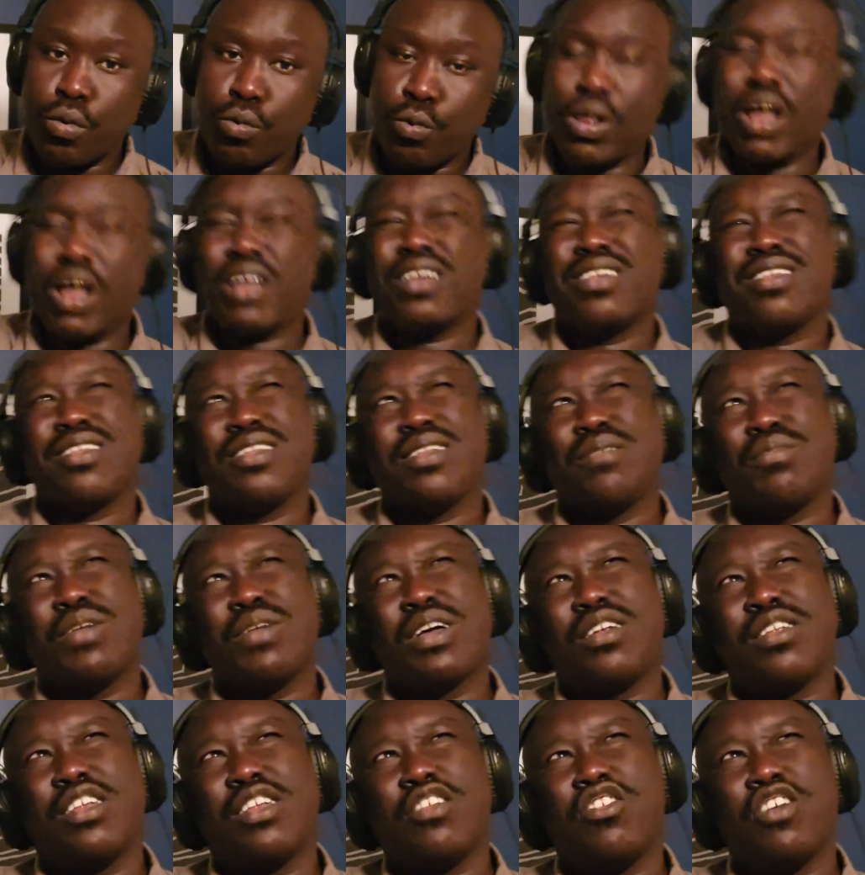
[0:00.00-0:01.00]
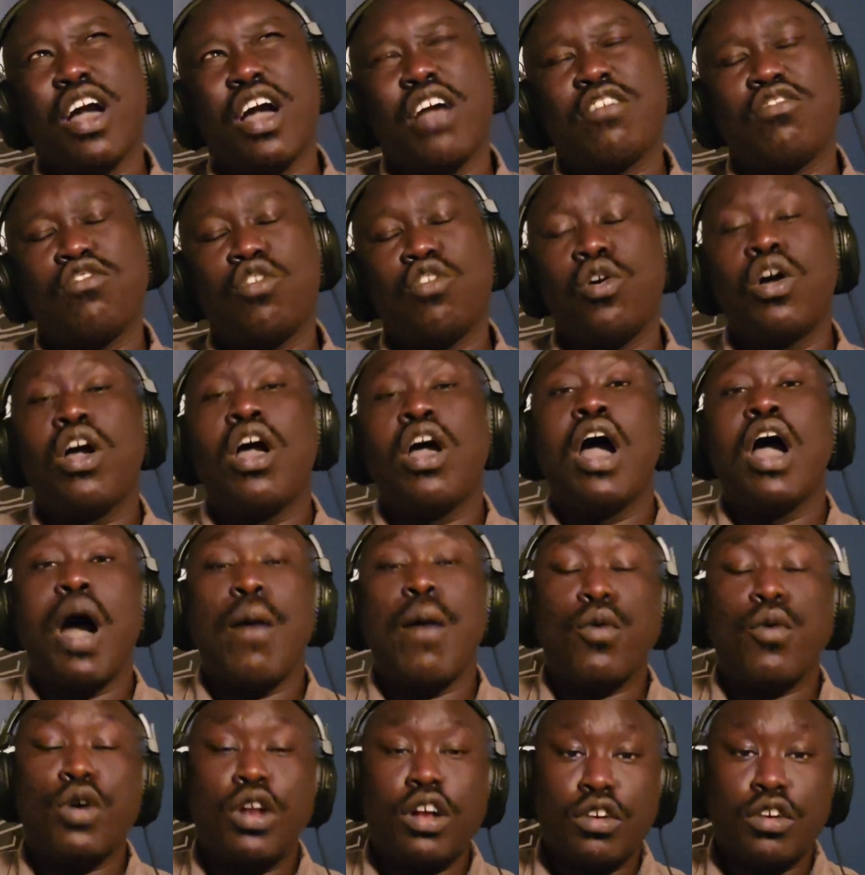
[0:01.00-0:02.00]
Well, actually, I'm not going to let you guys know.
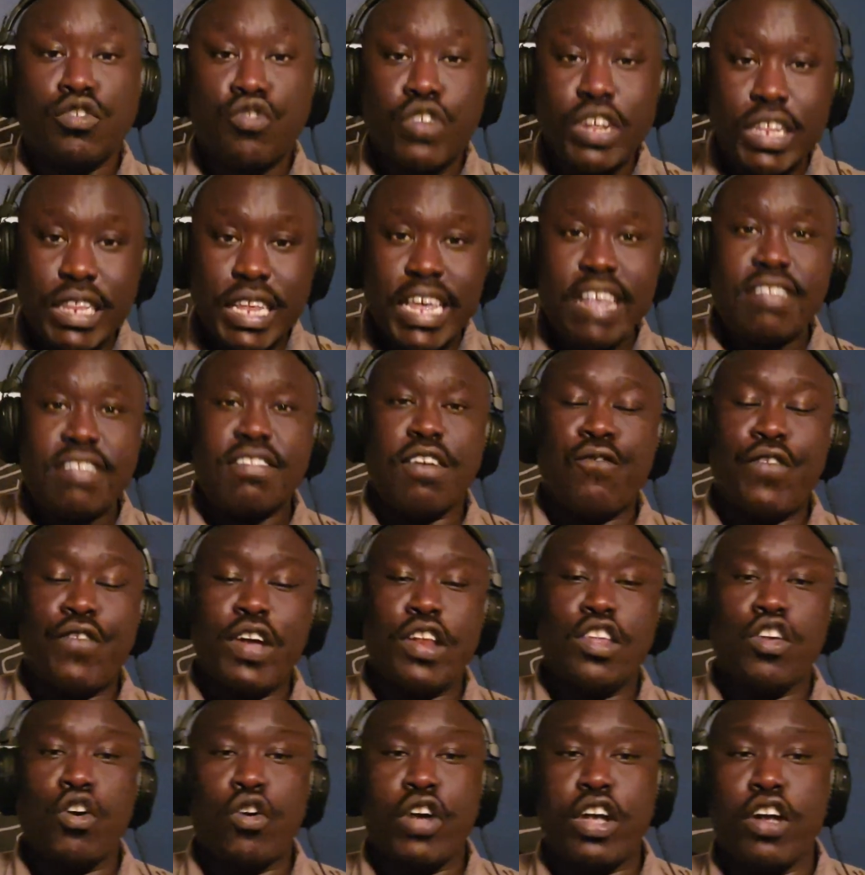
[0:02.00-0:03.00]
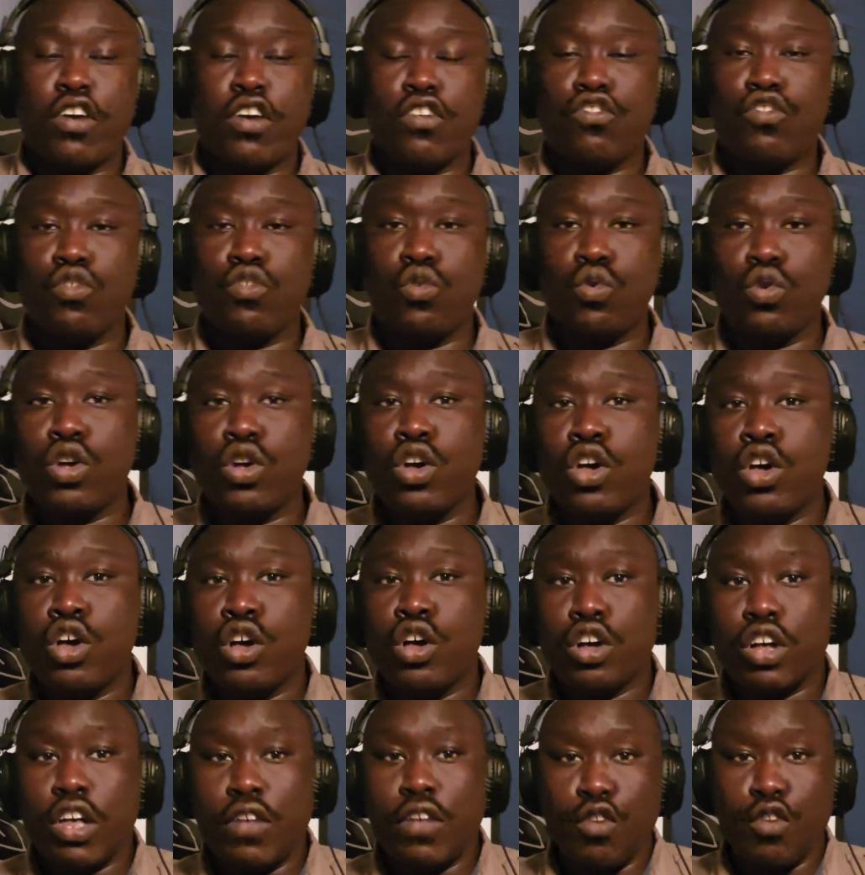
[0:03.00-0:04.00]
I'm going to release a video here soon,
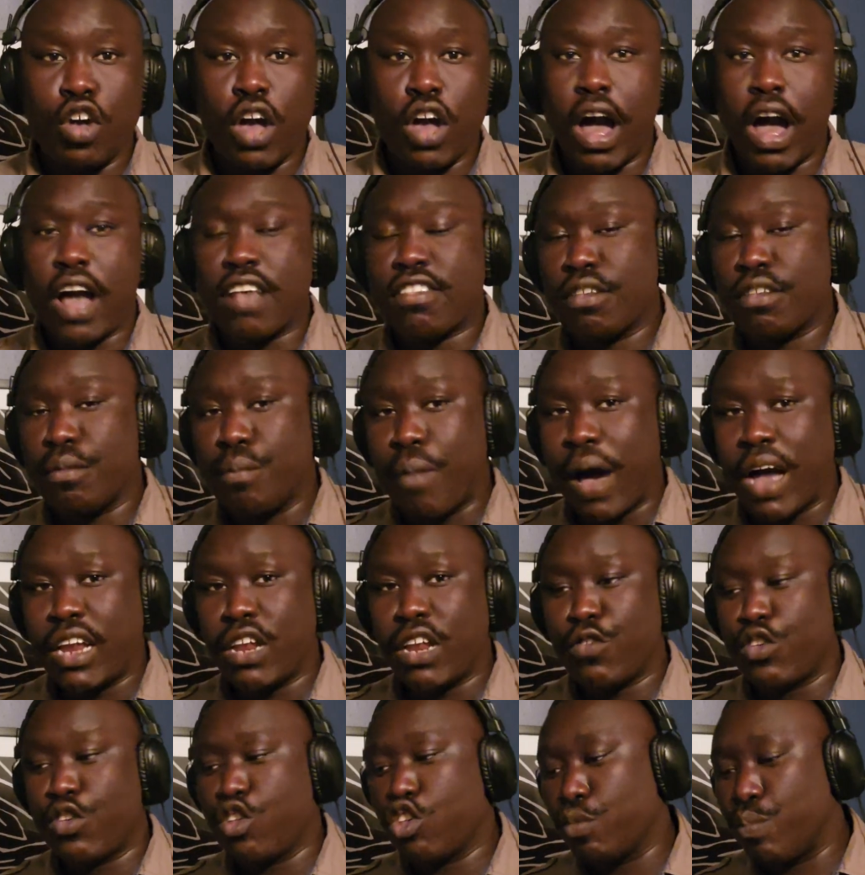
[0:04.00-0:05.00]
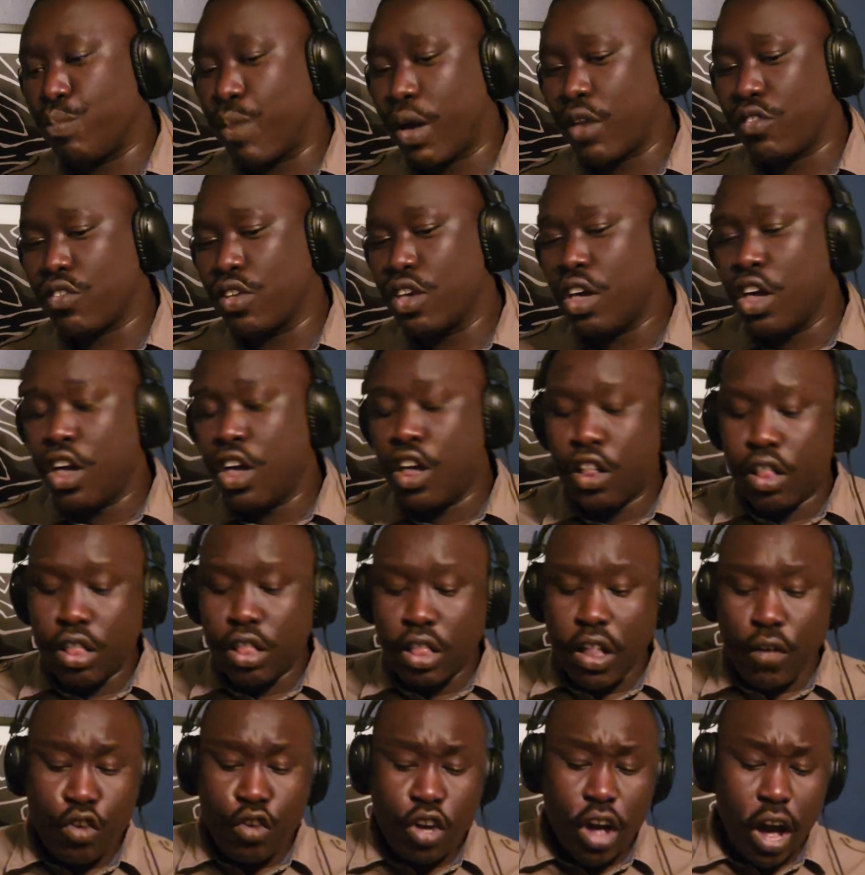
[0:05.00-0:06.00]
giving you guys my divisional picks.
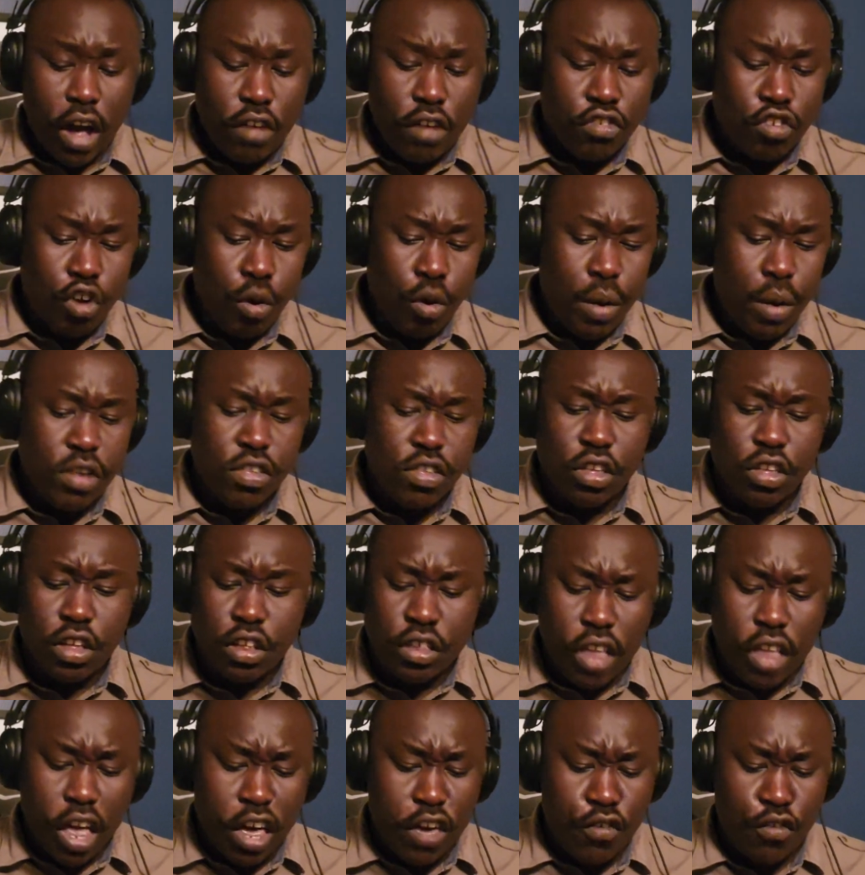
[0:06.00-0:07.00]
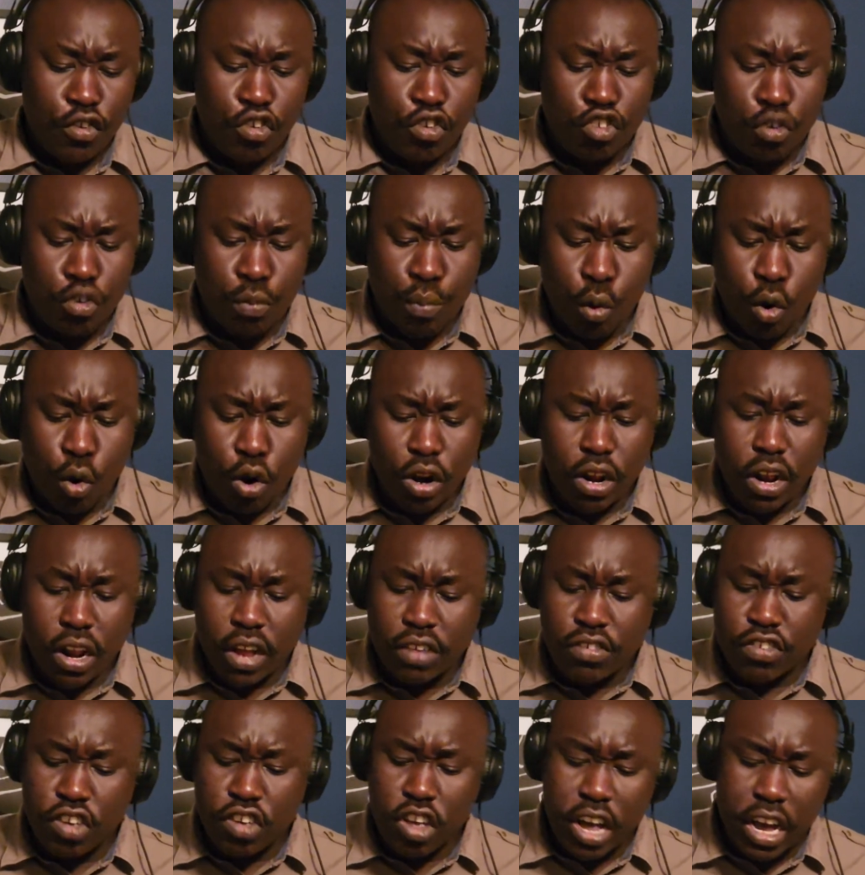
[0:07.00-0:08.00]
Love you guys so much. Thank you for the support, and
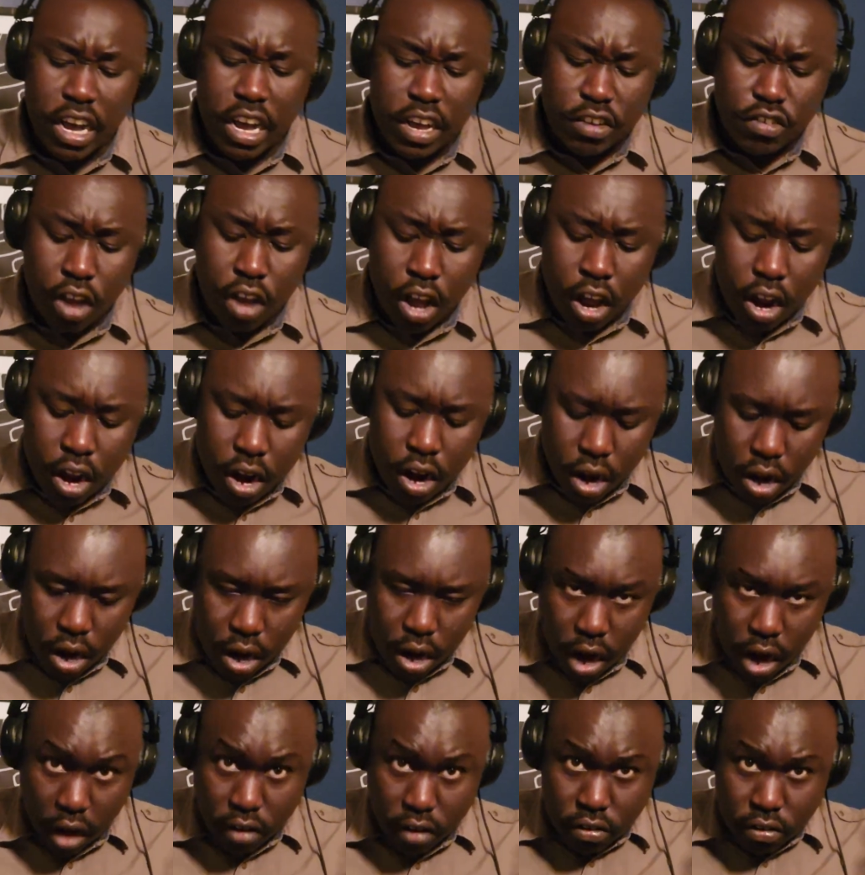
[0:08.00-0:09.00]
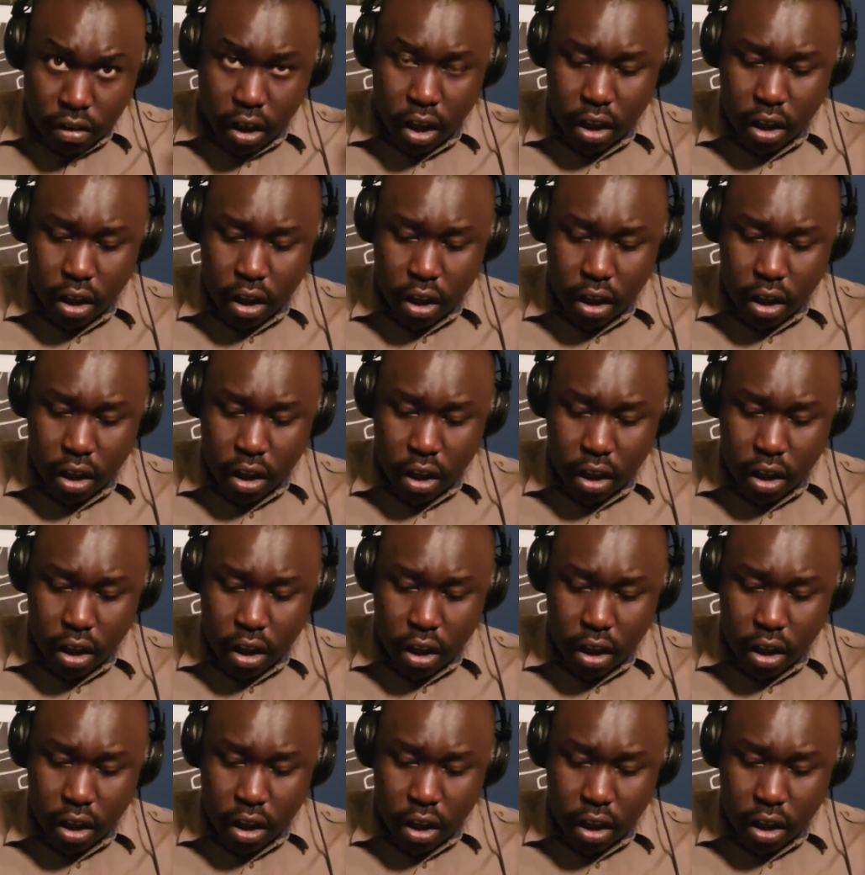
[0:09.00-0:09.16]
I'll see you guys next